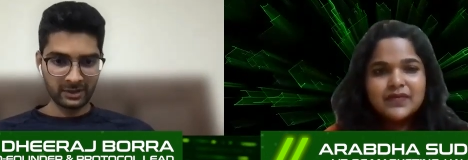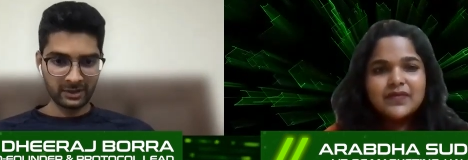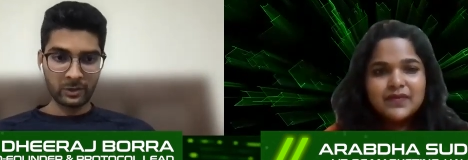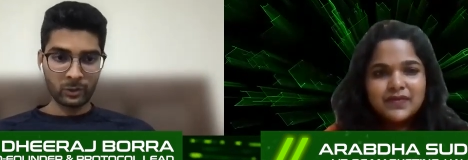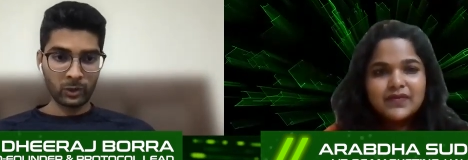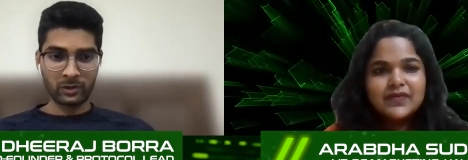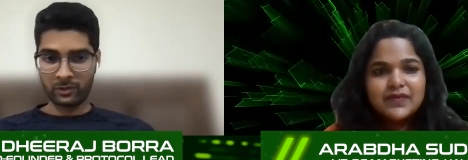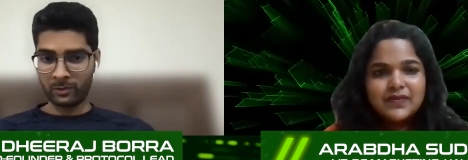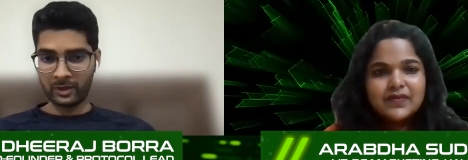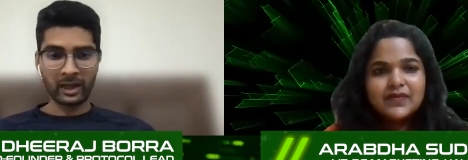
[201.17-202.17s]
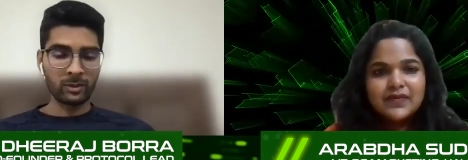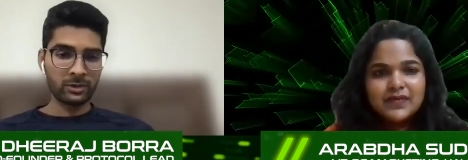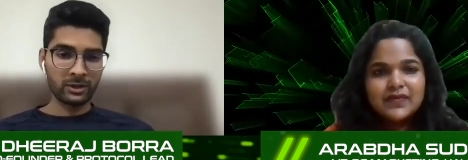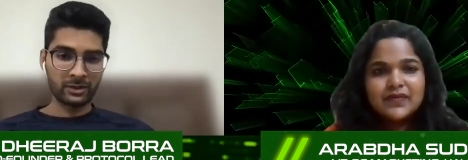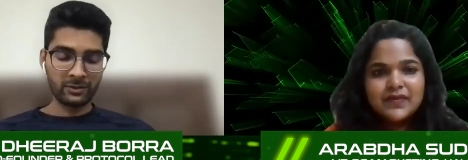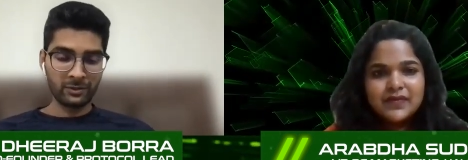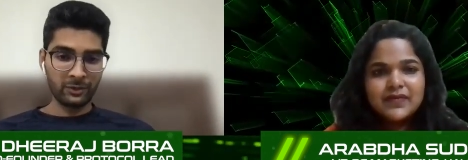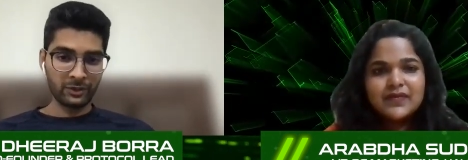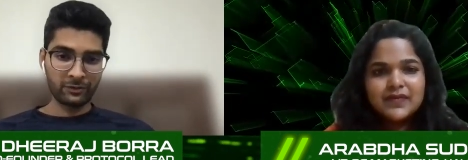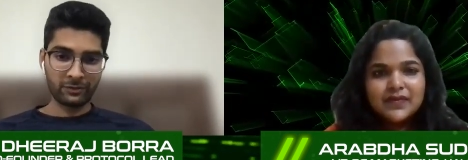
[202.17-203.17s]
Speaker 1: And with Halborn,
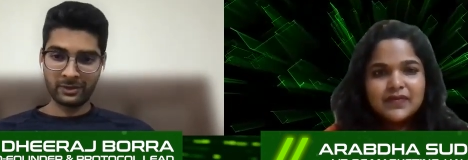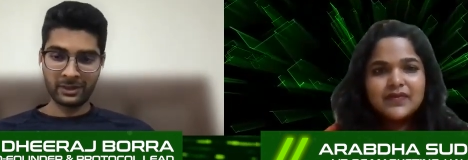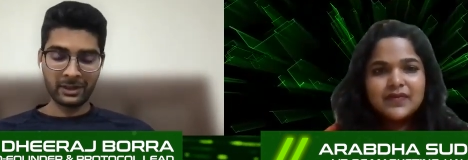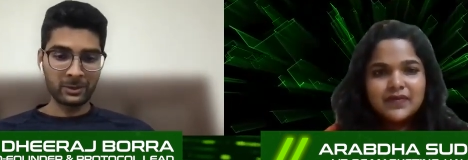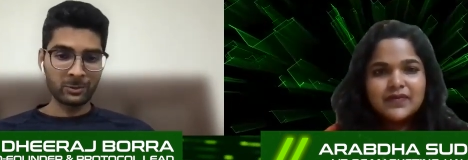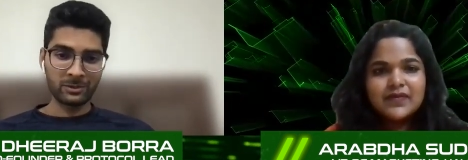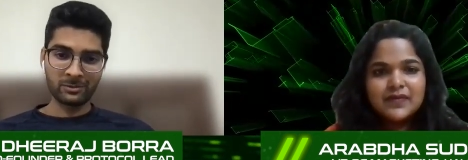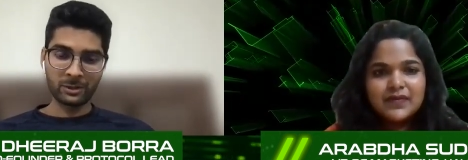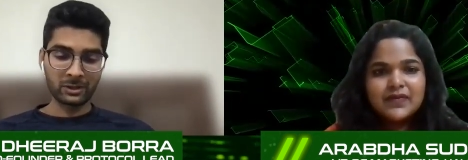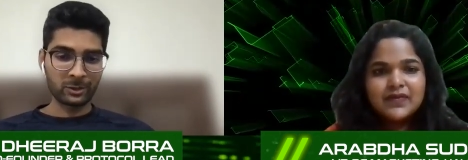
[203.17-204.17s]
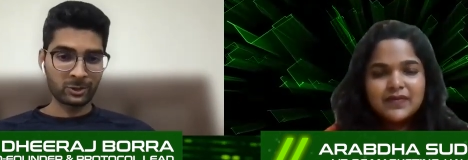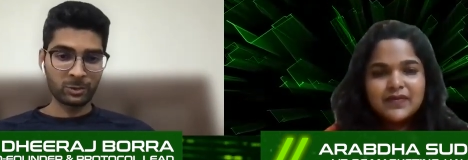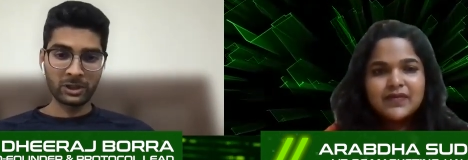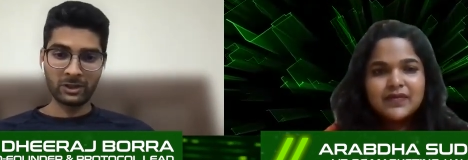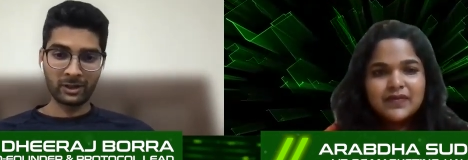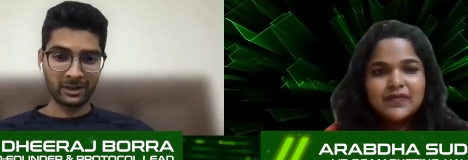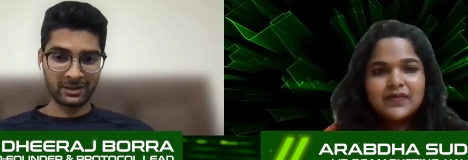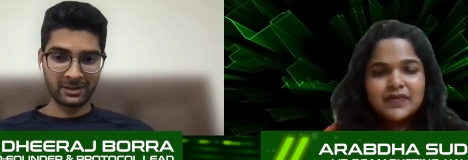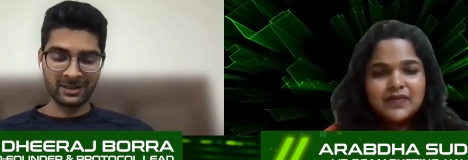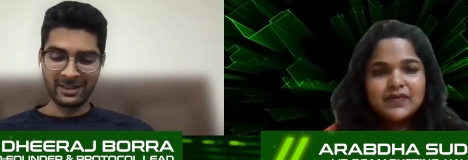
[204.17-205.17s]
we have, again, worked on so many
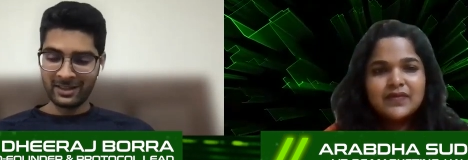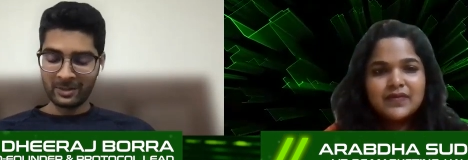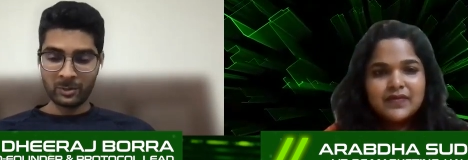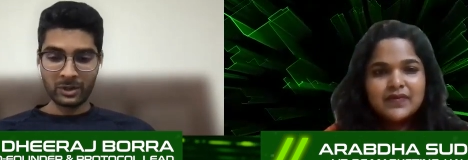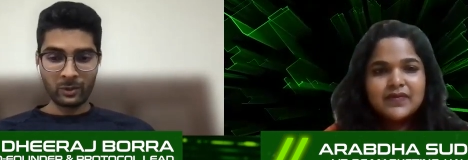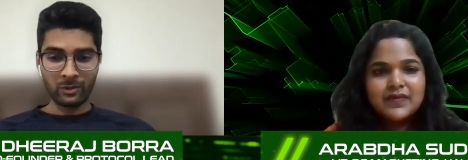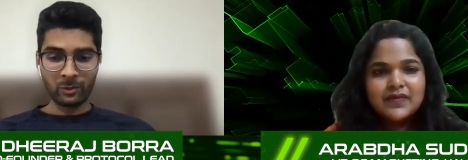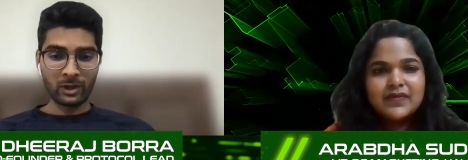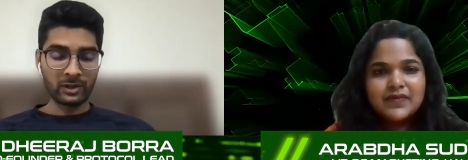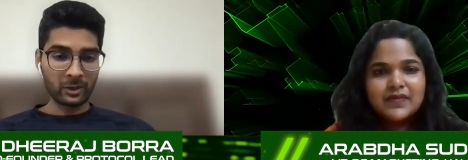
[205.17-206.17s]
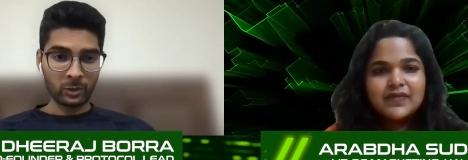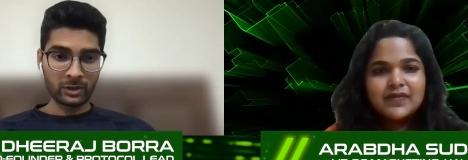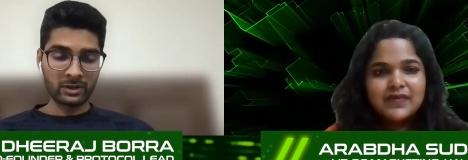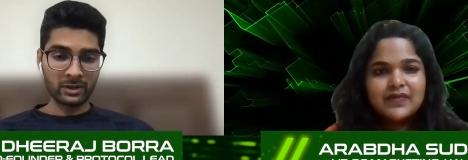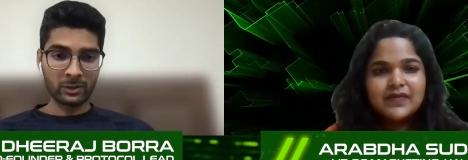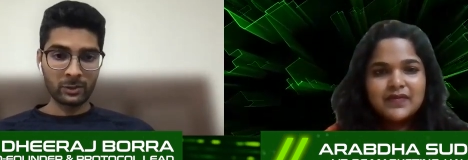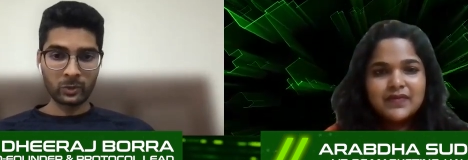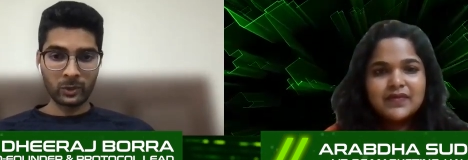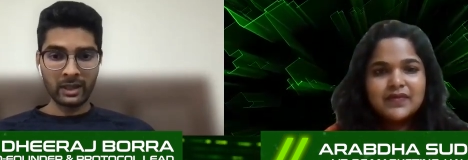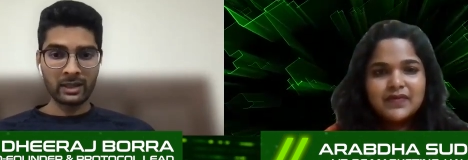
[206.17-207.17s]
audits, but one thing that
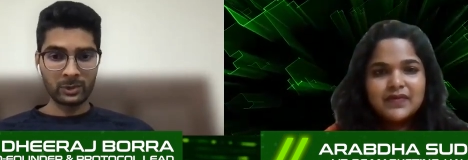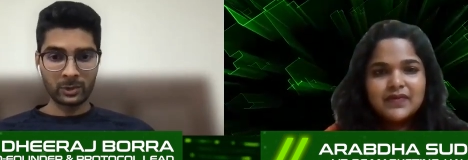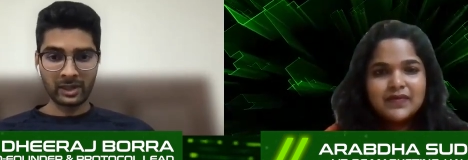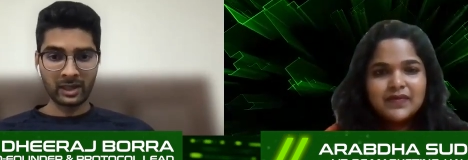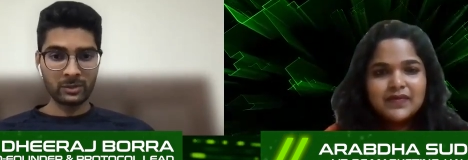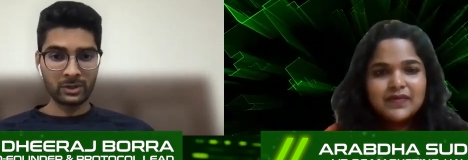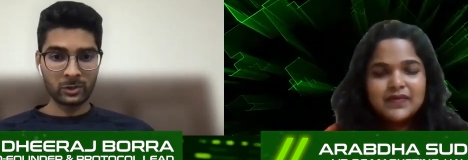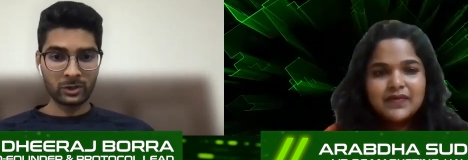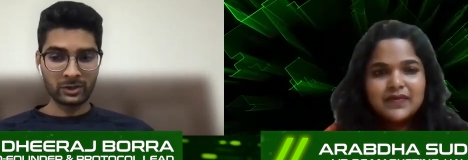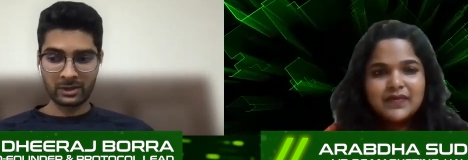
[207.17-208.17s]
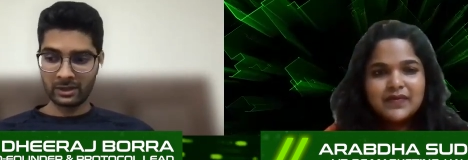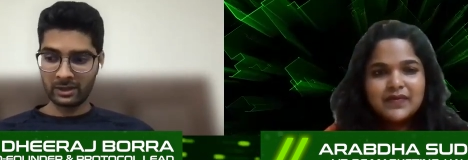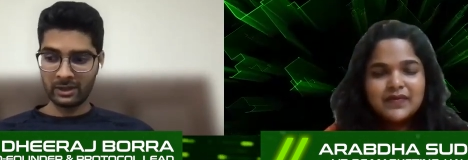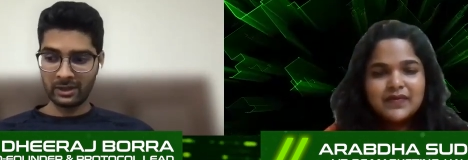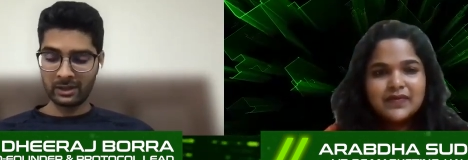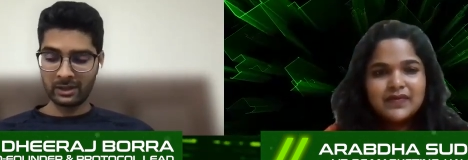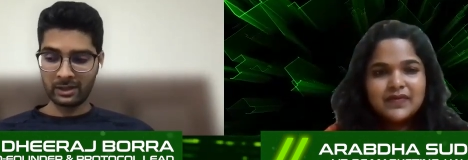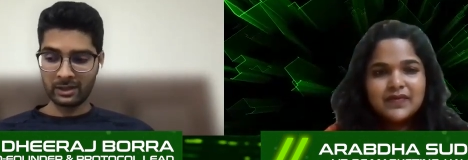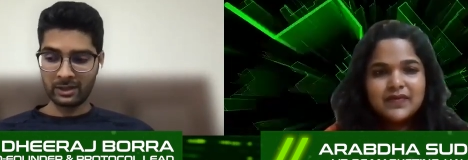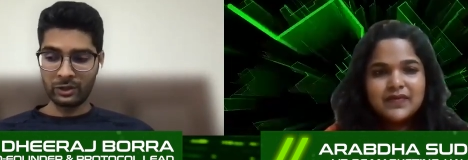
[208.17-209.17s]
was very clear with Halborn was
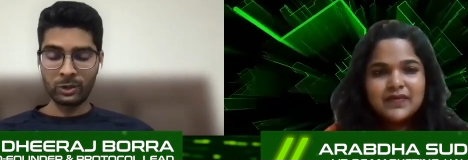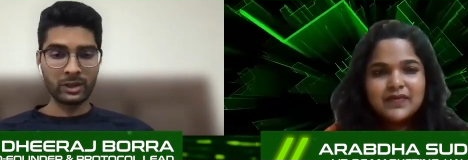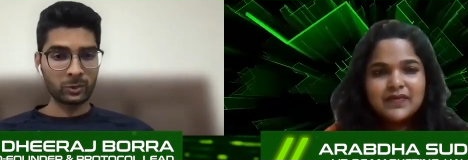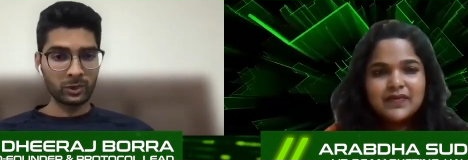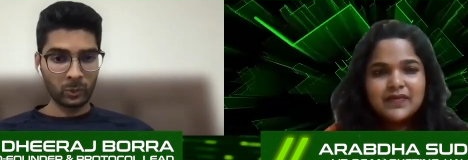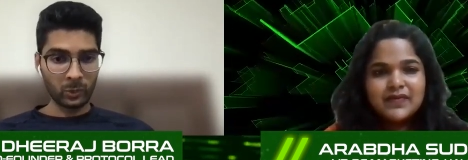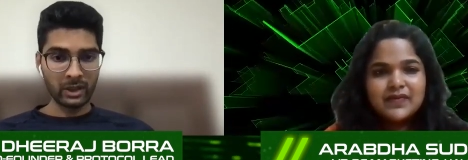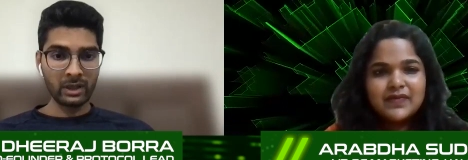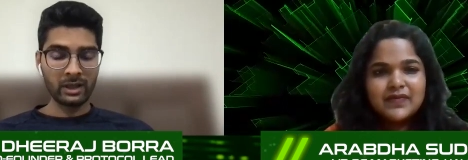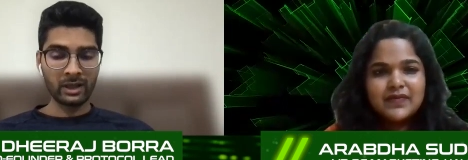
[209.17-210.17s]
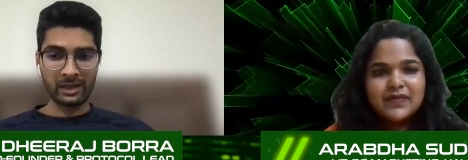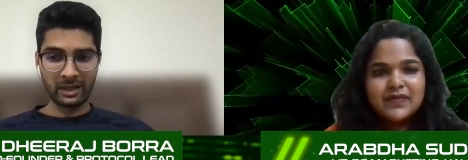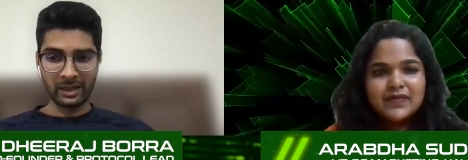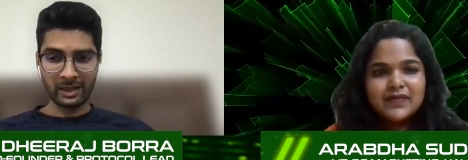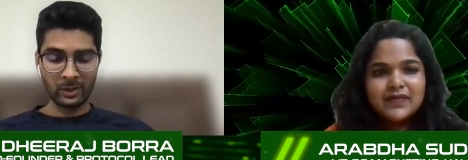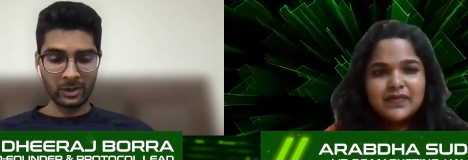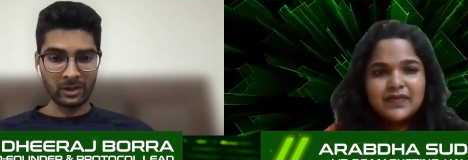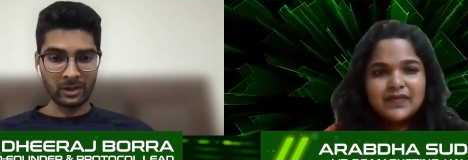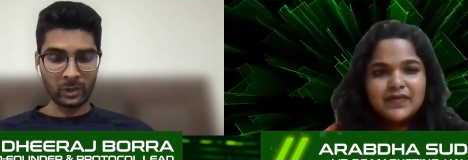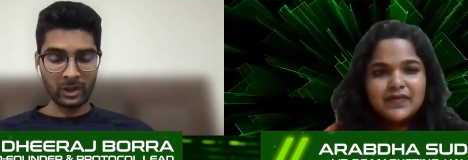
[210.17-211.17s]
you guys were very
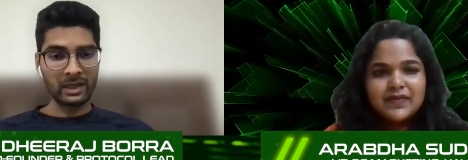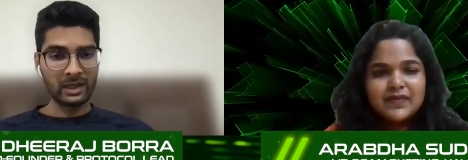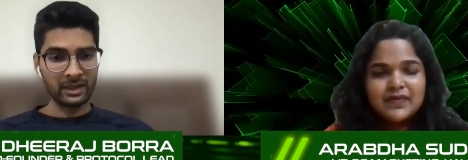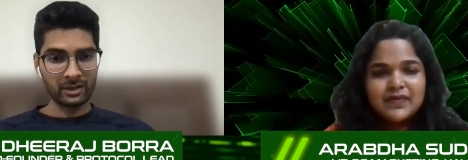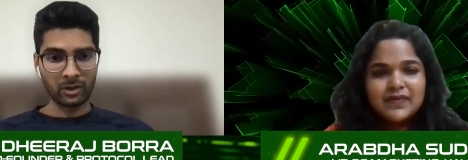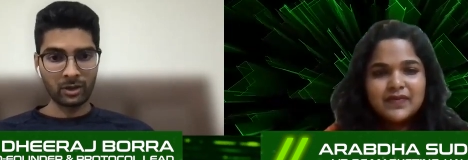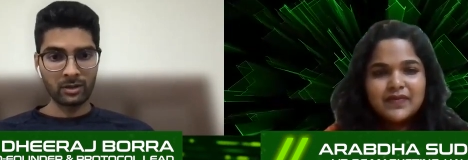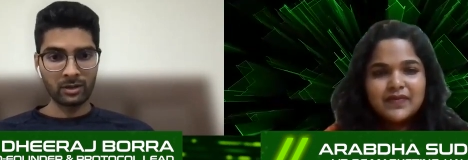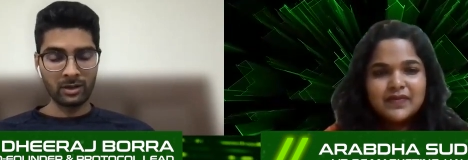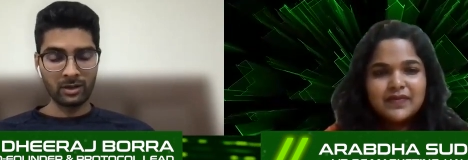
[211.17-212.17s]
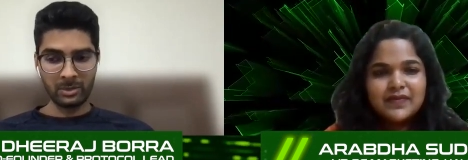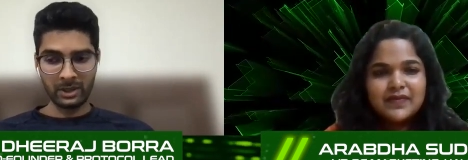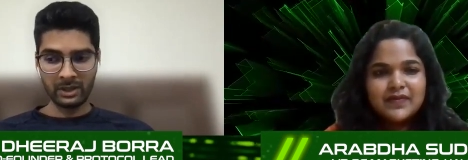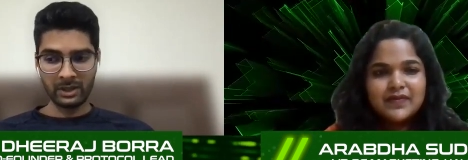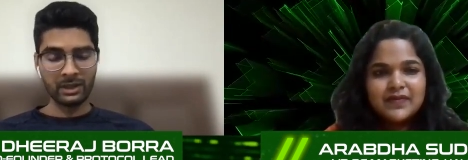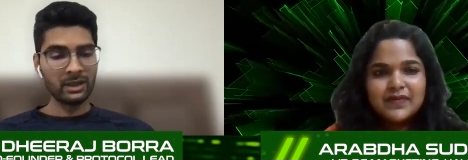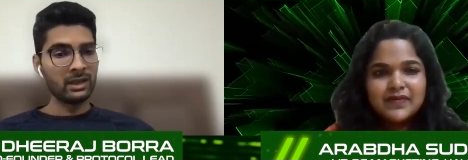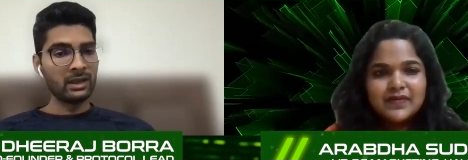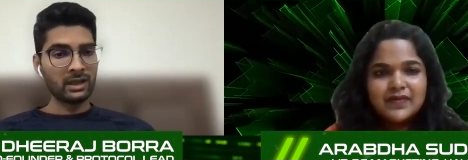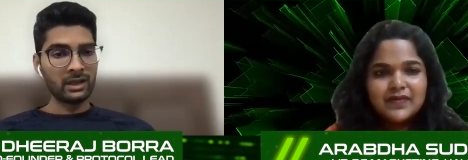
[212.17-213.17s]
clear on being
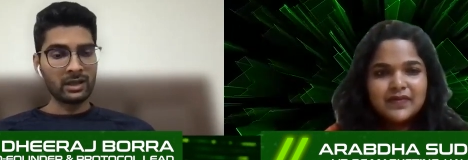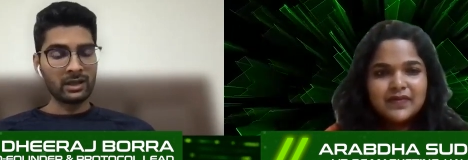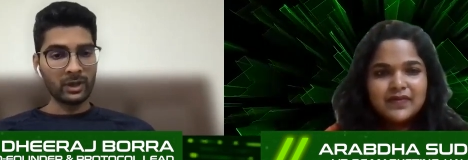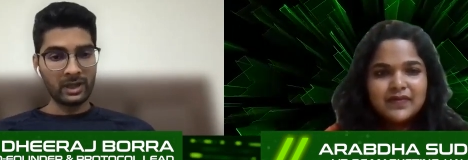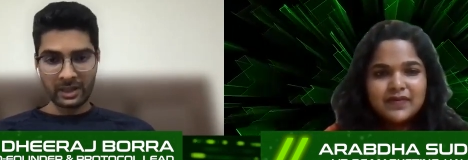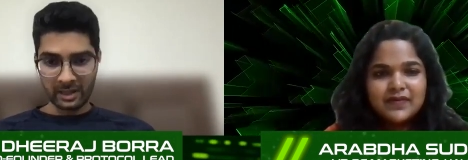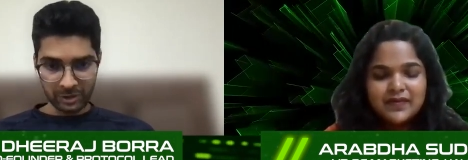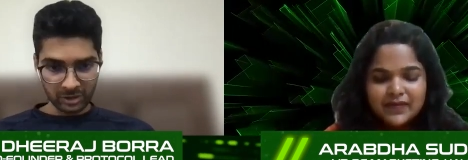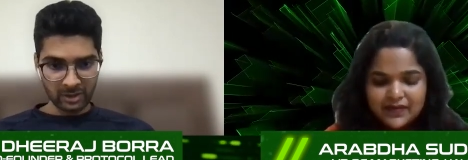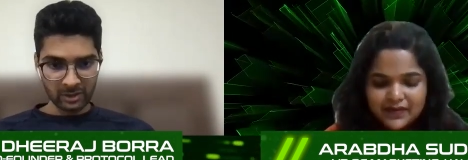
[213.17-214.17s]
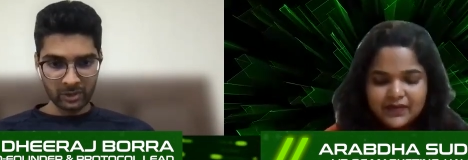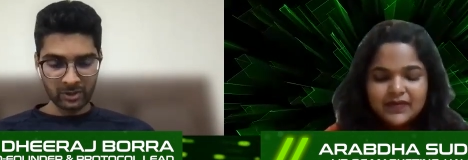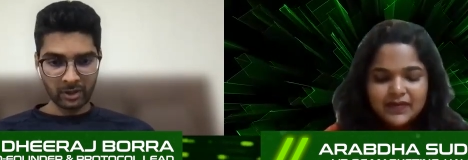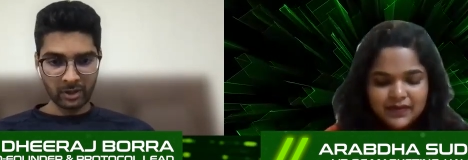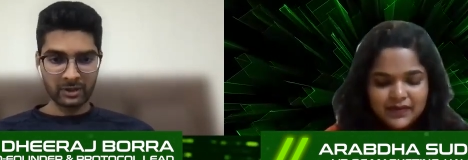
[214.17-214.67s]
very diligent with your